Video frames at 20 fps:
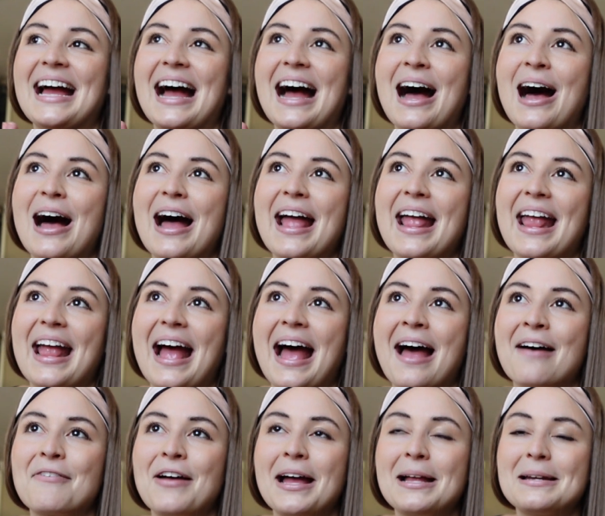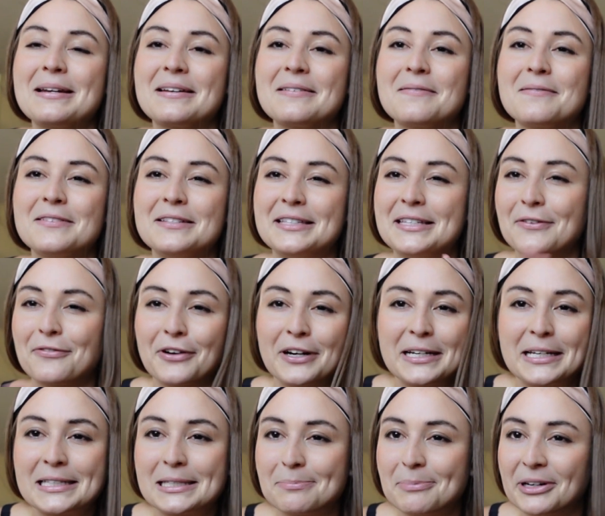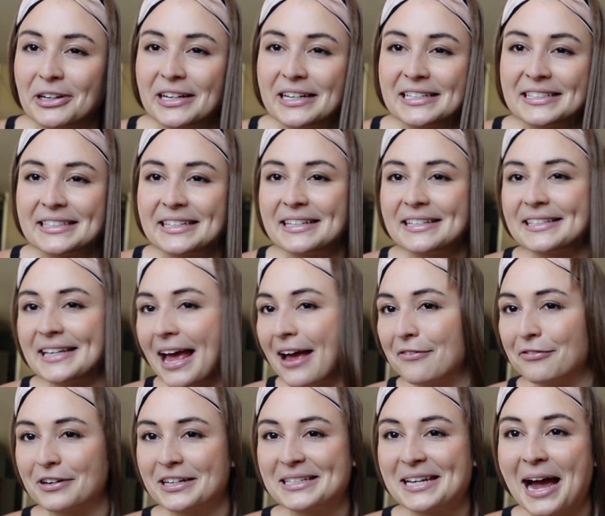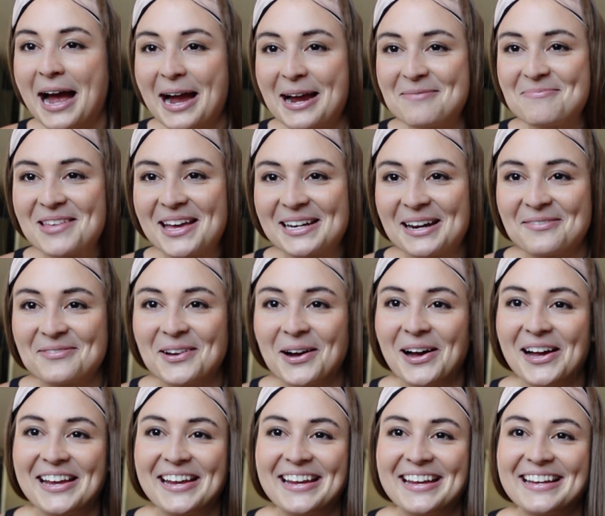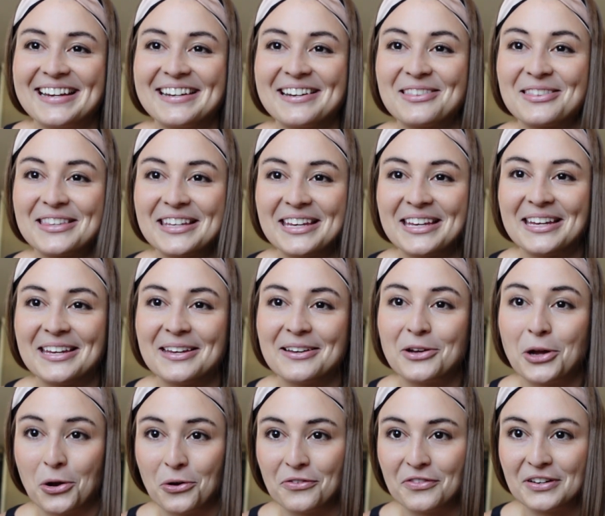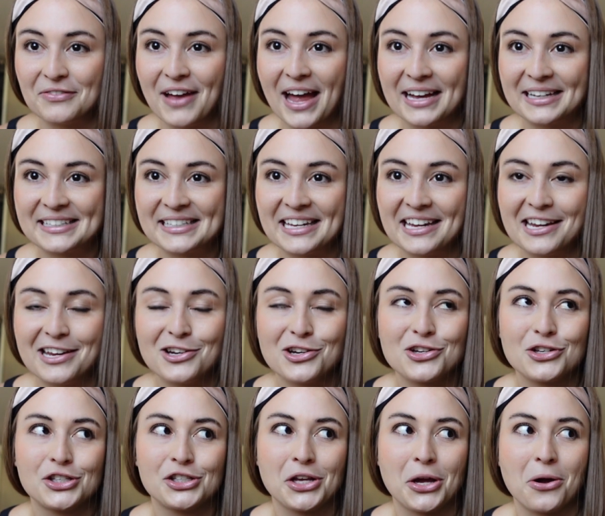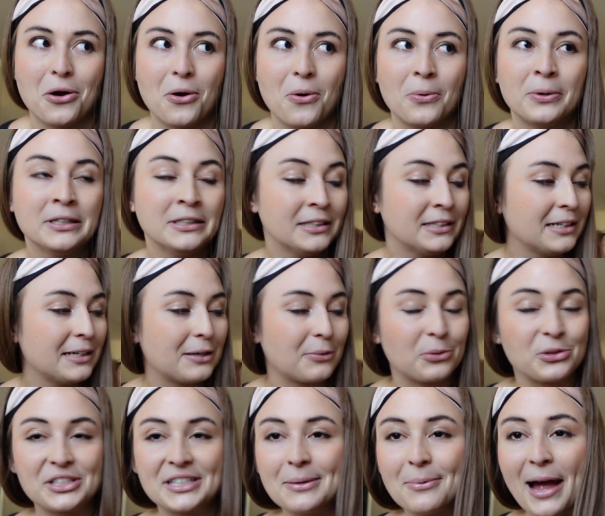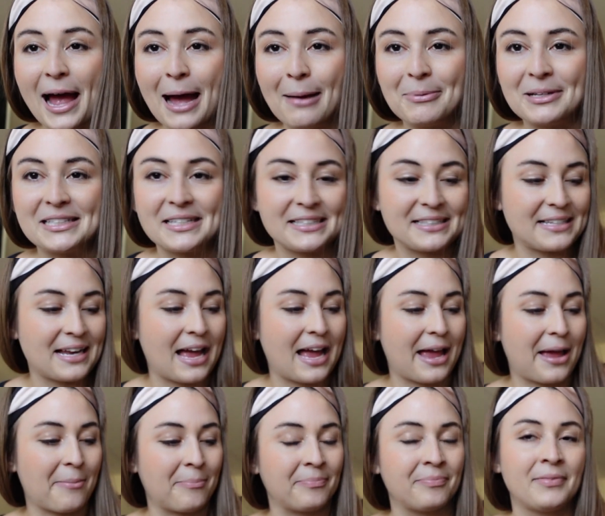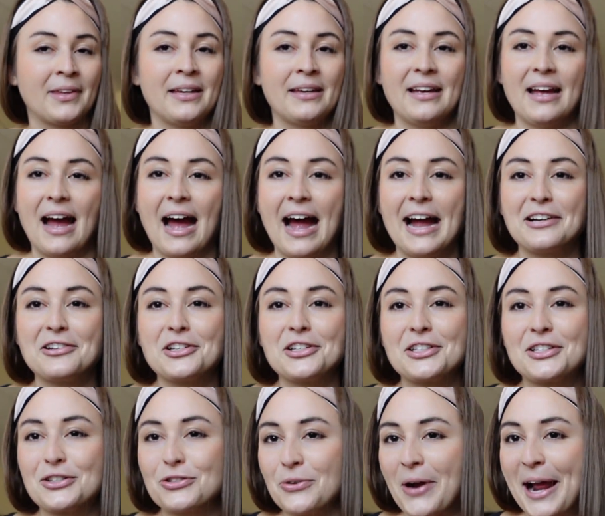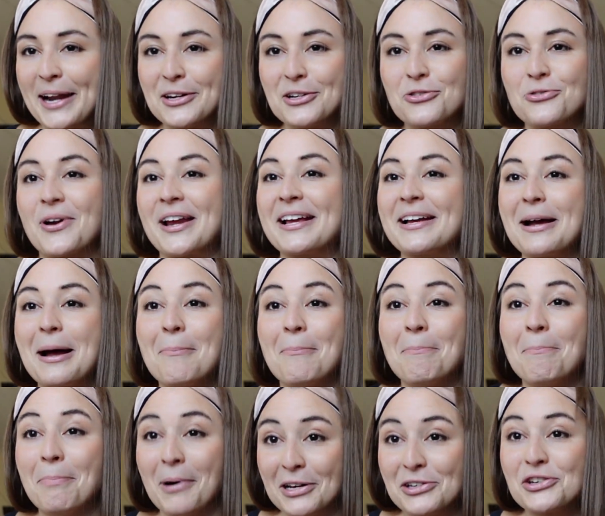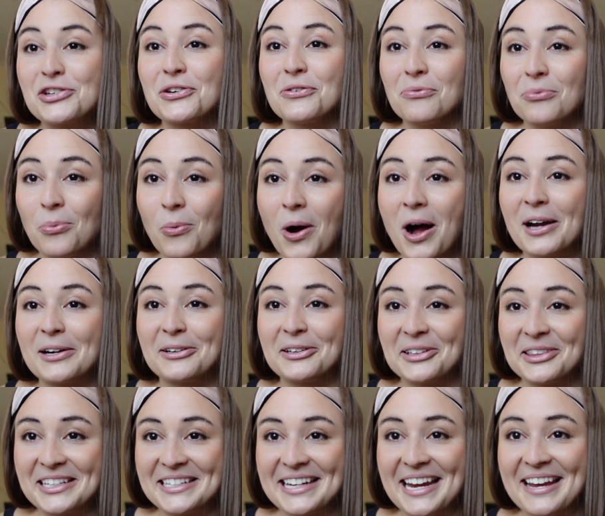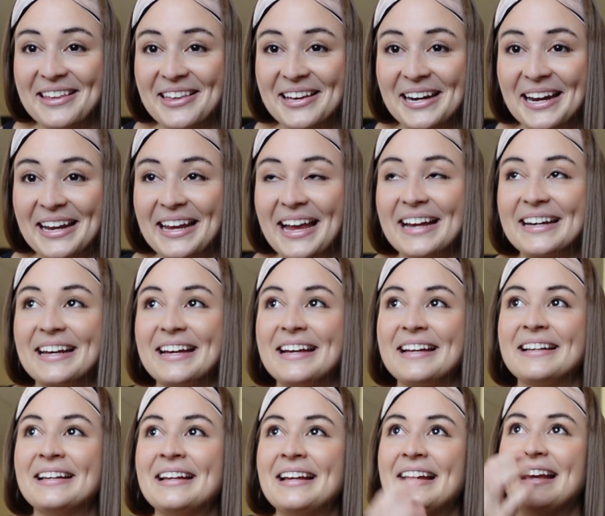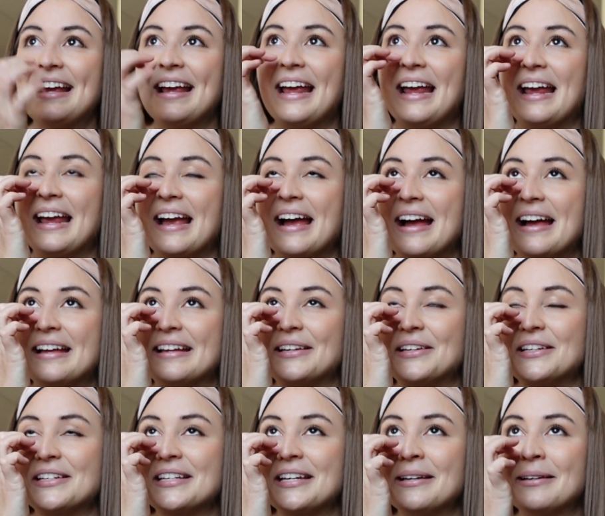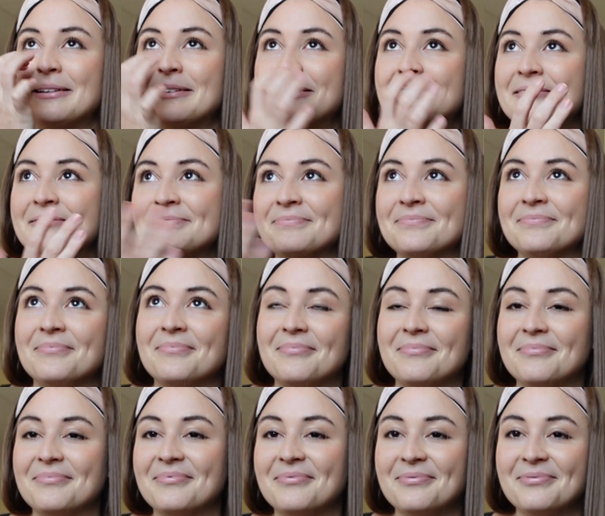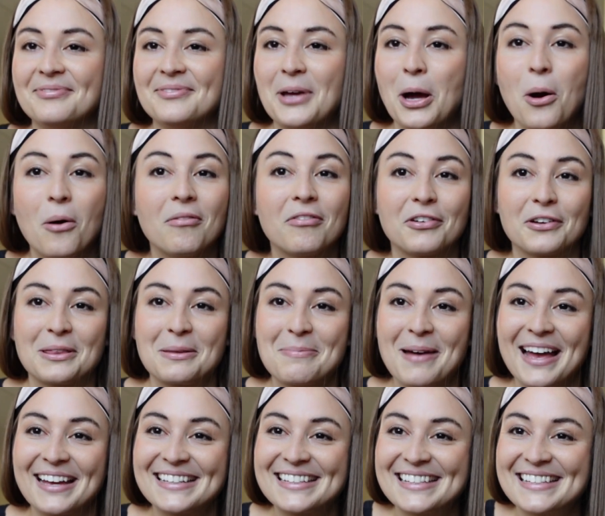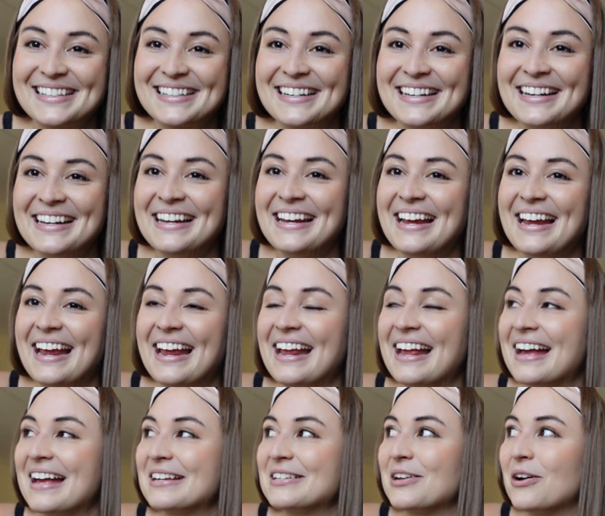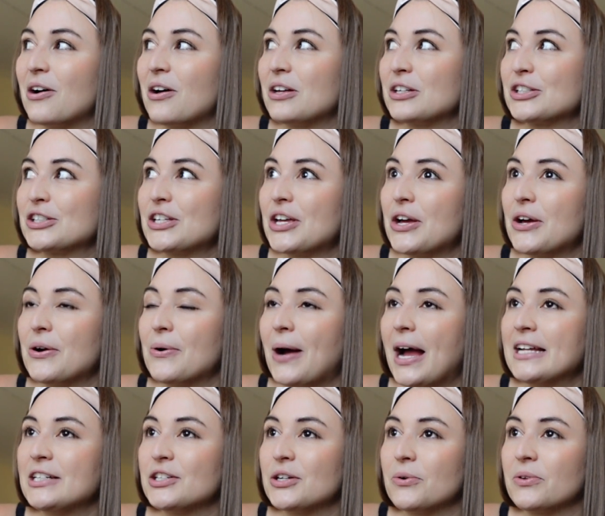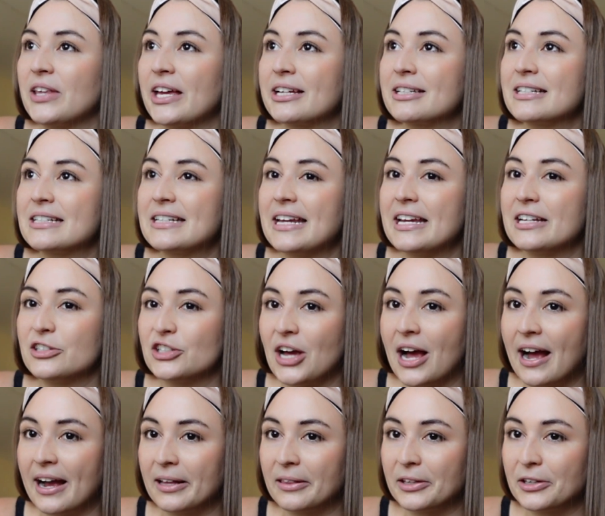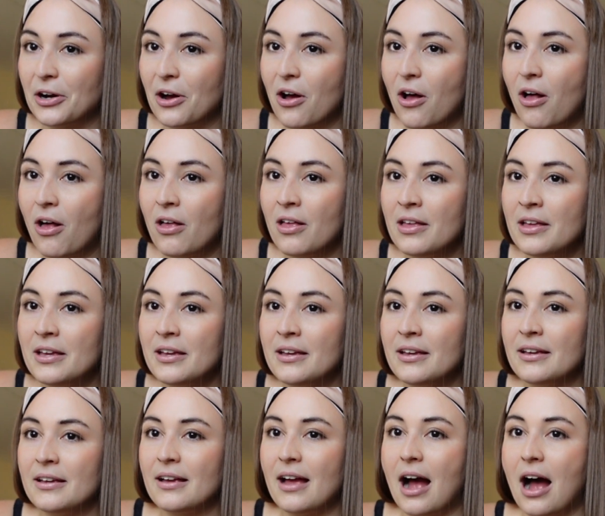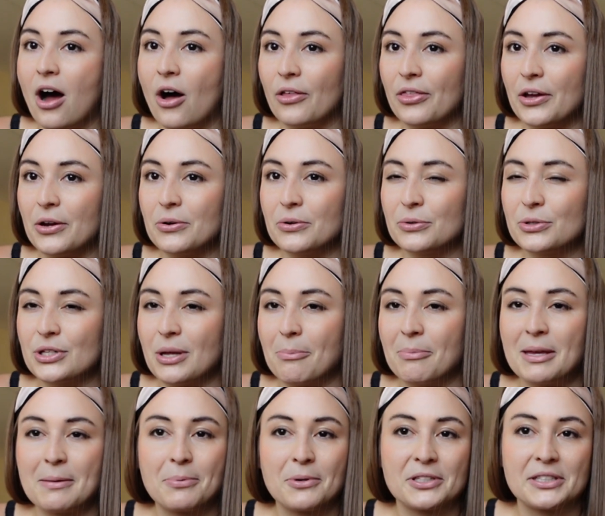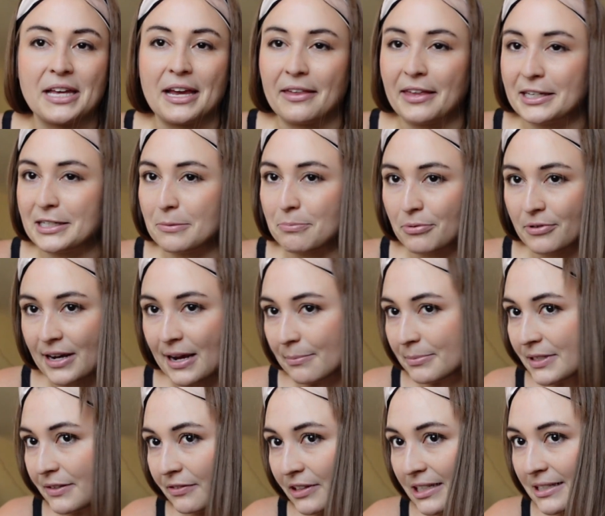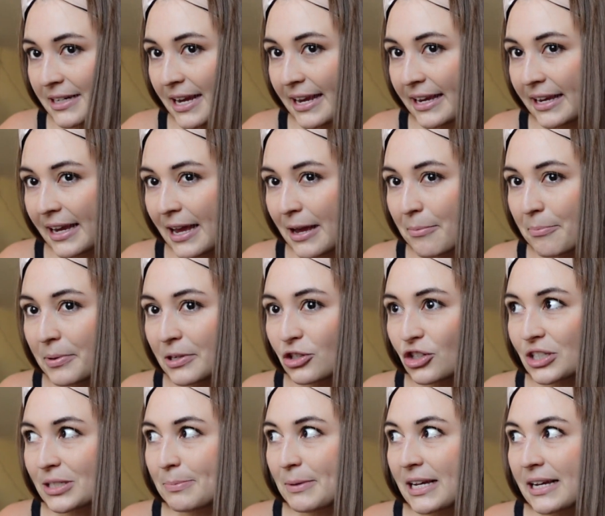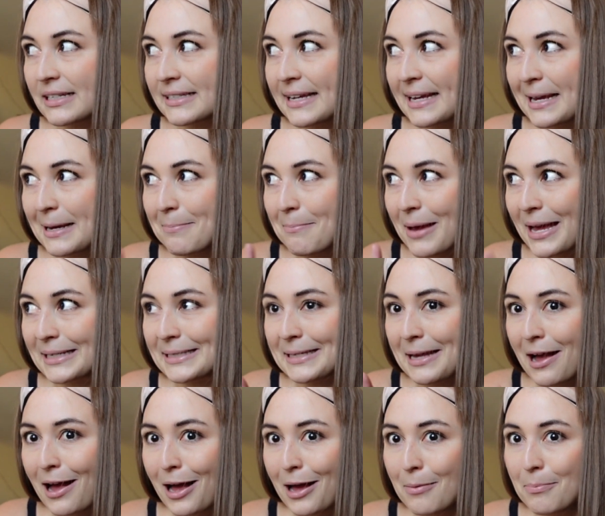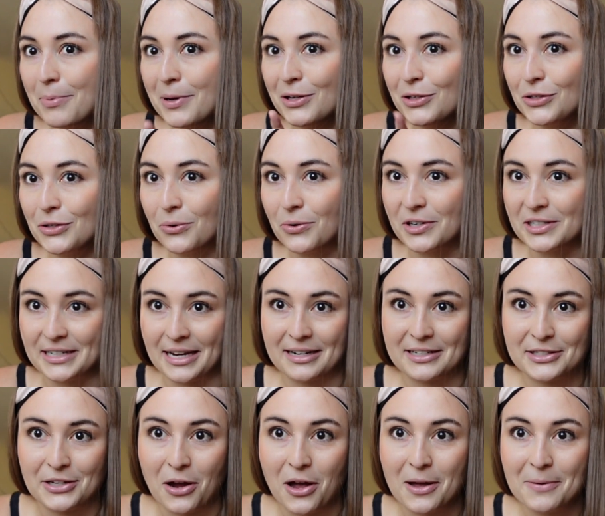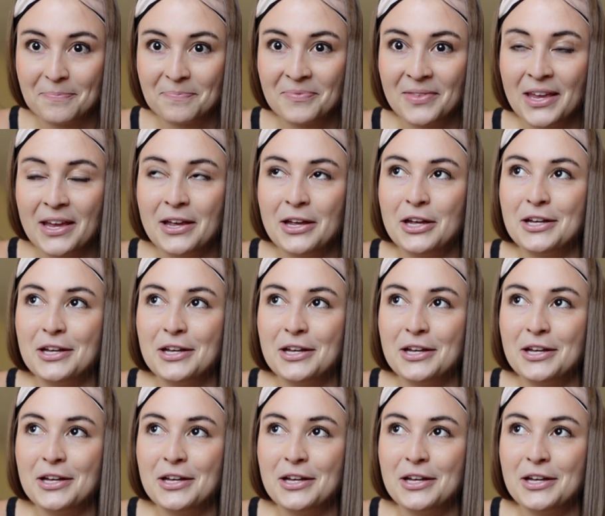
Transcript: I have had different experiences every time that I've gotten the COVID vaccine, so we'll see what happens this time. I just try to drink a bunch of water the day that I get it and hope for the best. And also, I don't like to take Tylenol, although some people say I like to preemptively take it, but just because it can mess up your Dexcom.